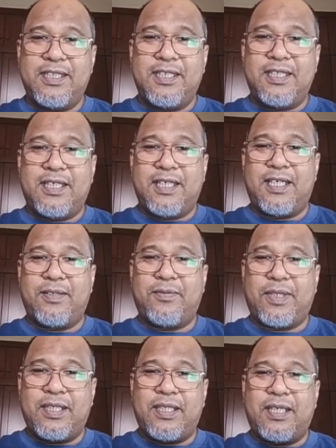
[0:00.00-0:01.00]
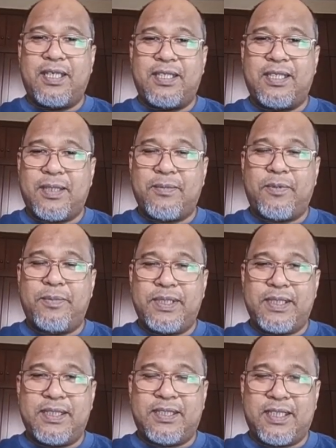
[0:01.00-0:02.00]
and what are type of
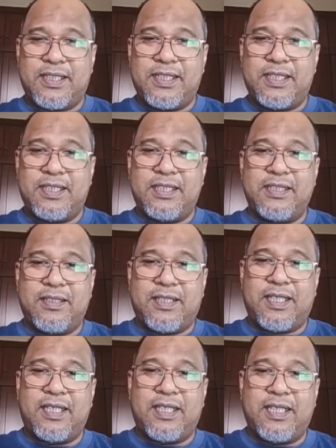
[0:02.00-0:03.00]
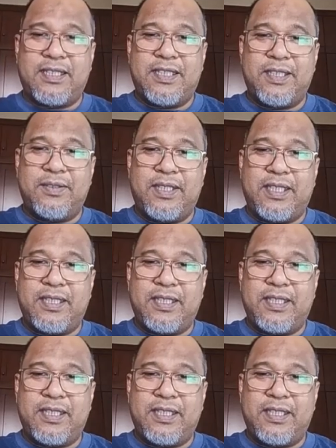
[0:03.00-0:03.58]
business strategy. All right, I see you later.